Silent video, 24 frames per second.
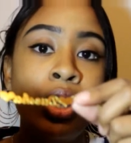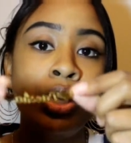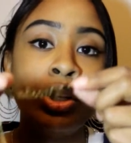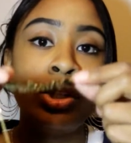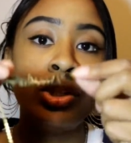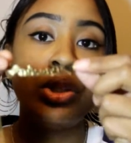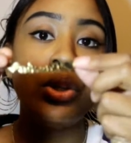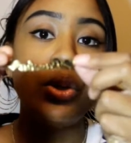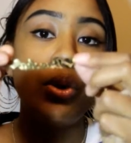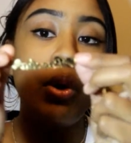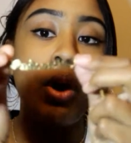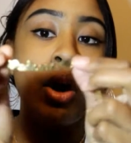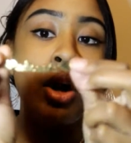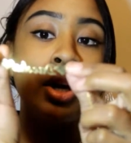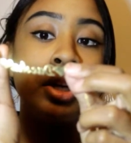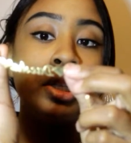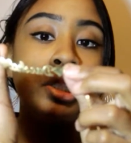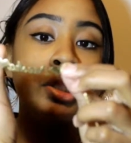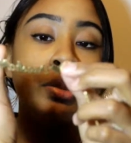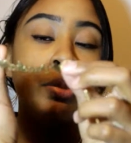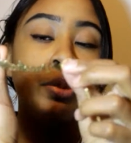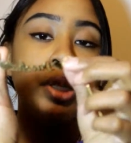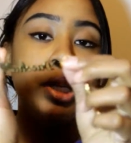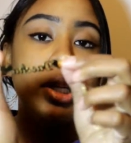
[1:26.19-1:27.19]
two
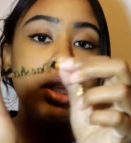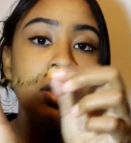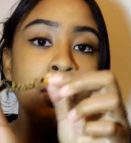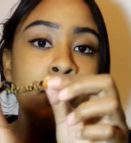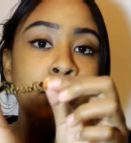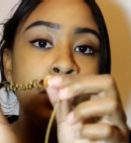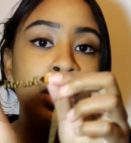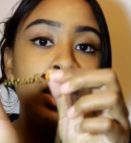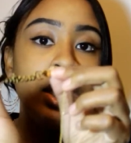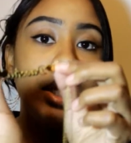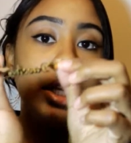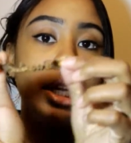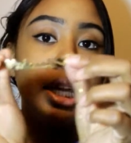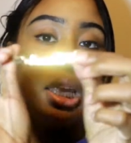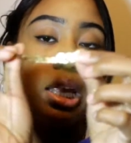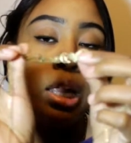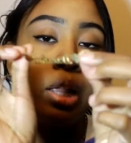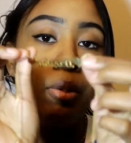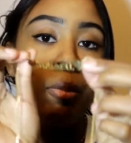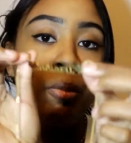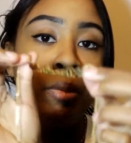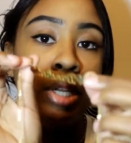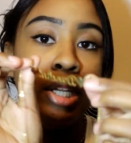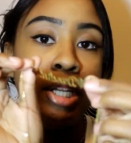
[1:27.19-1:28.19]
hearts, one in the beginning
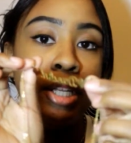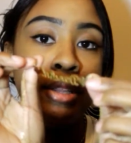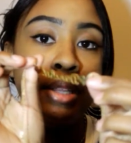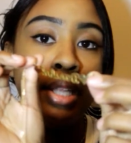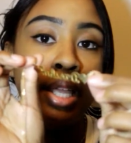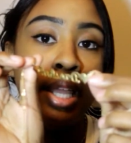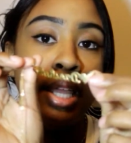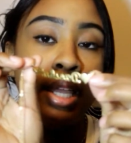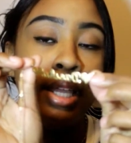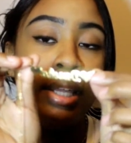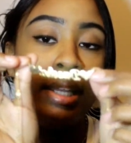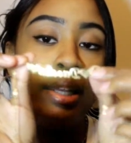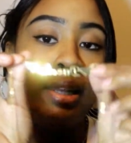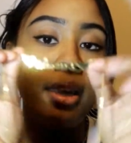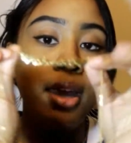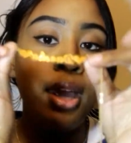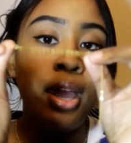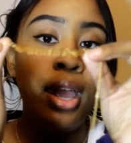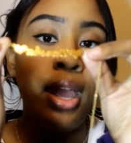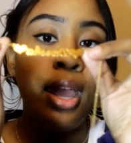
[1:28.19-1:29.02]
and one in the end.